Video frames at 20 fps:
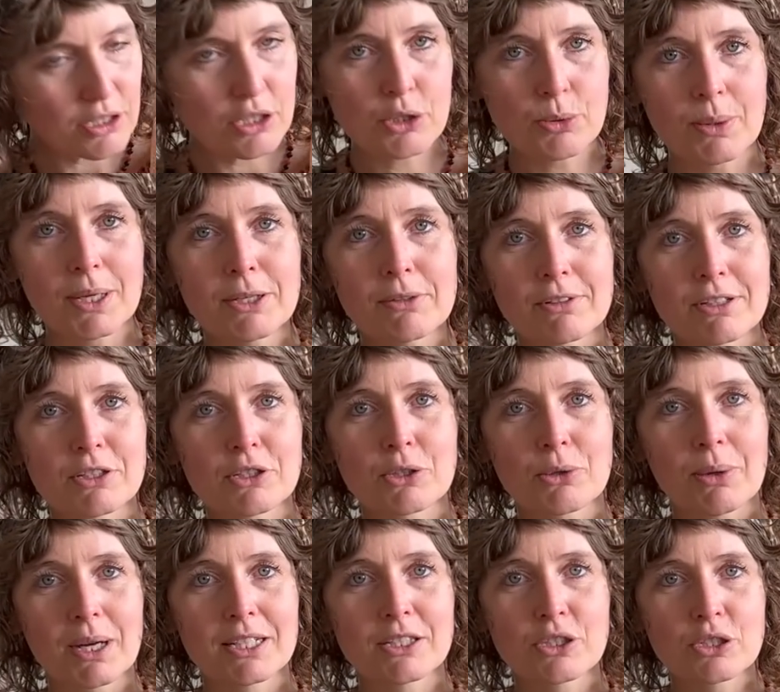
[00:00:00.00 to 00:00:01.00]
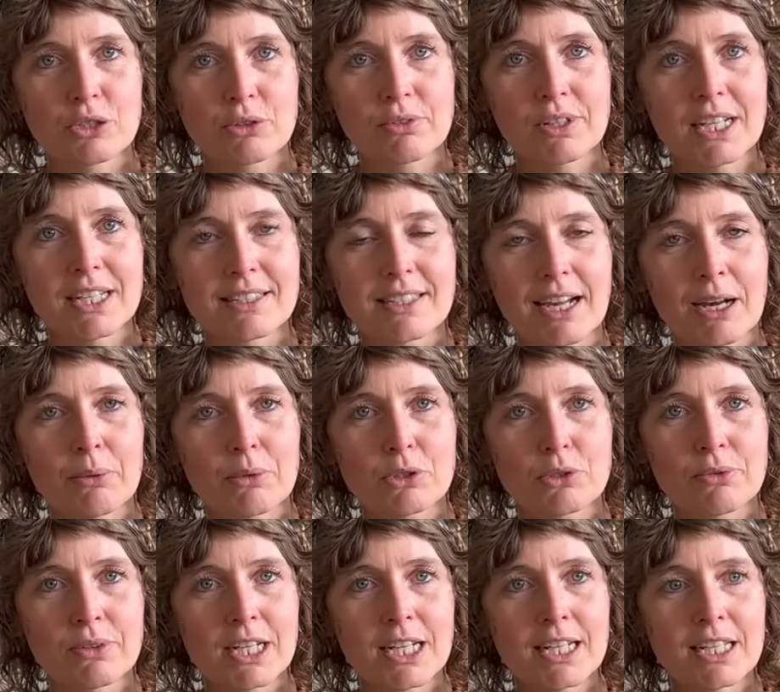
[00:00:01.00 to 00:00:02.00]
sweater is quite straight. I was
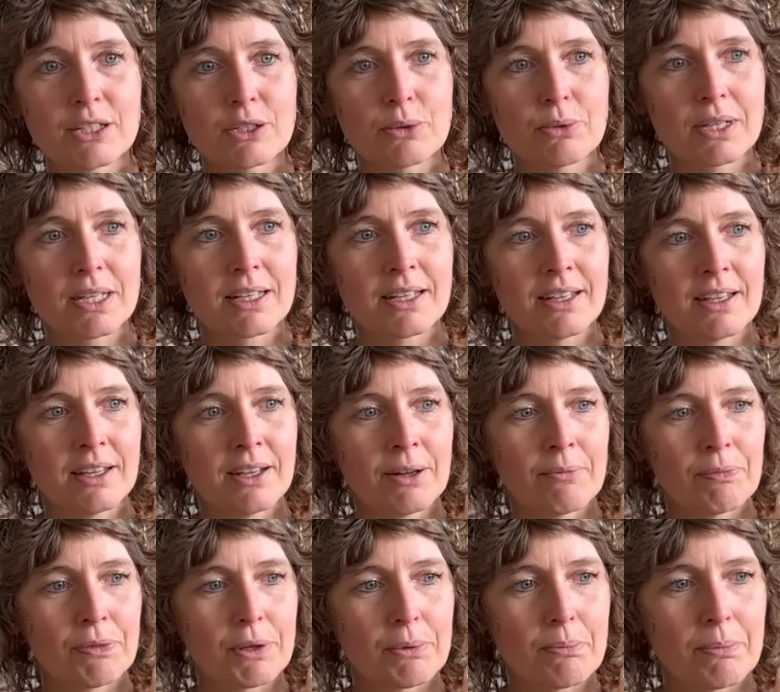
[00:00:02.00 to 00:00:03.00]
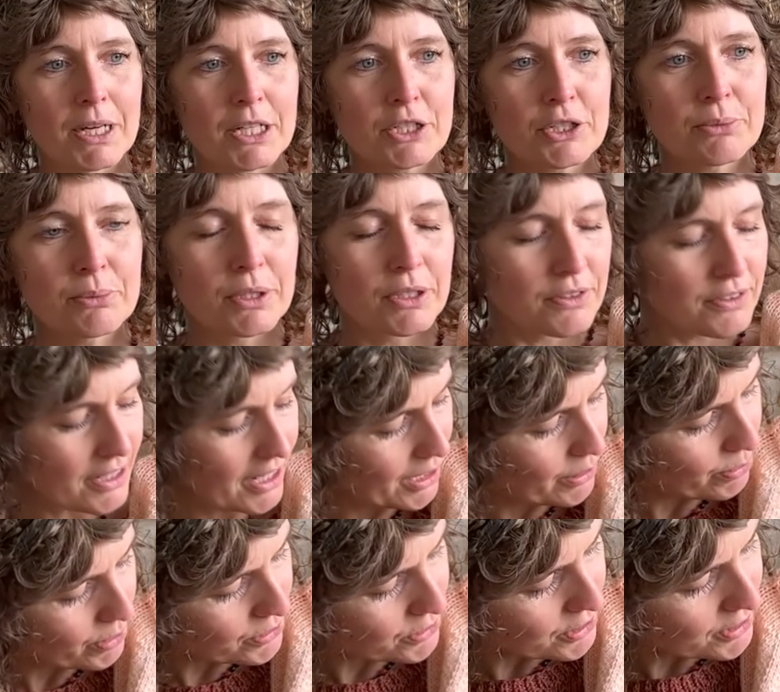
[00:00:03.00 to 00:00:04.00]
really doing the measurement. I
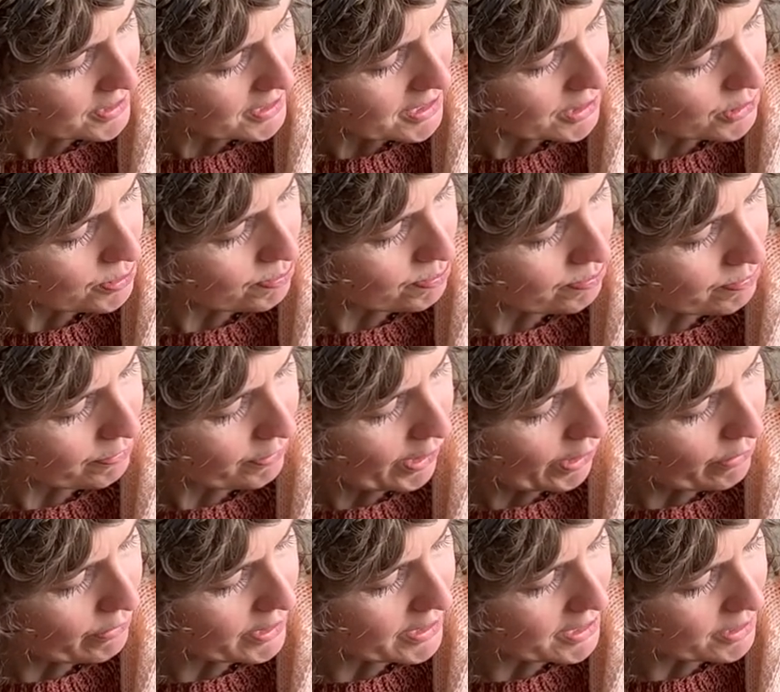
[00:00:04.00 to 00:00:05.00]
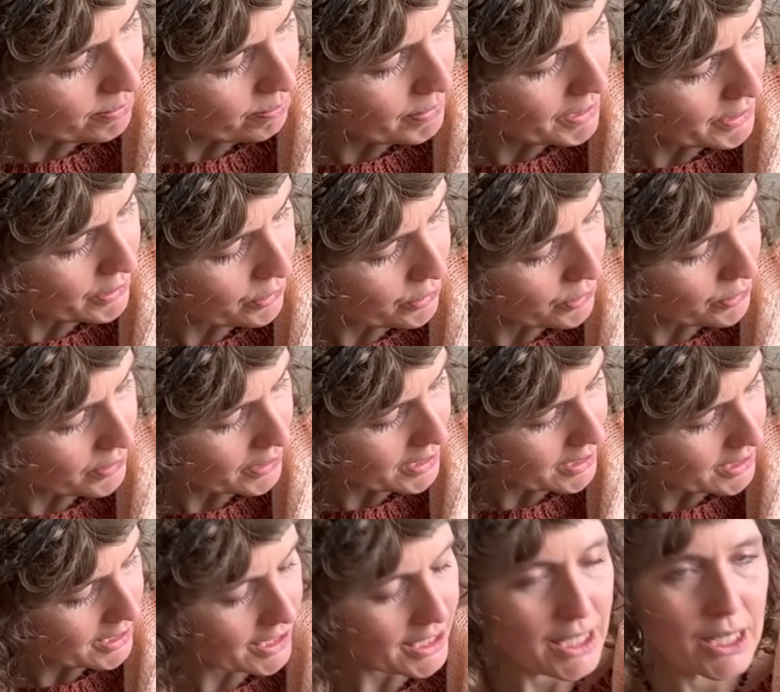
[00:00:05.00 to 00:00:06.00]
wanted this flower in the middle
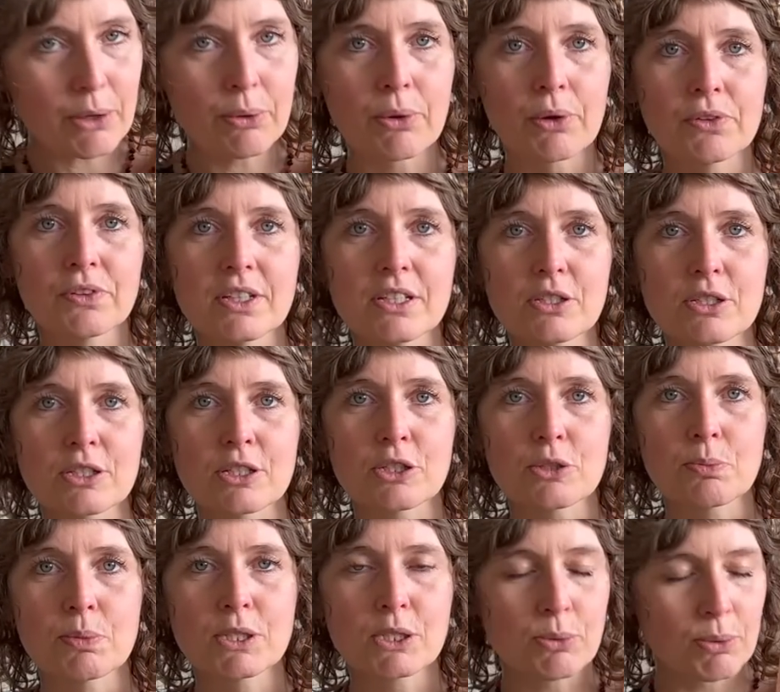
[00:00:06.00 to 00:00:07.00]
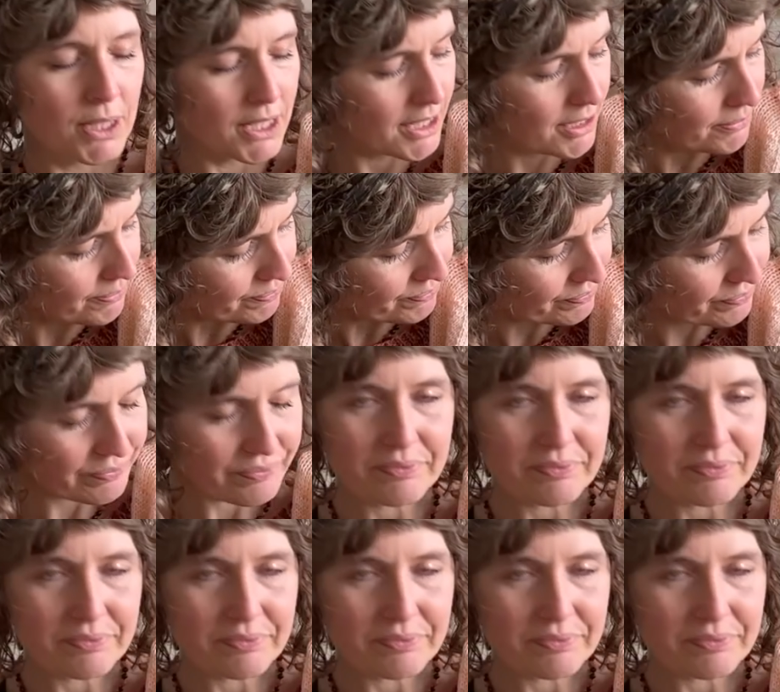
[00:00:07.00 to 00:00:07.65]
and an equal distance between,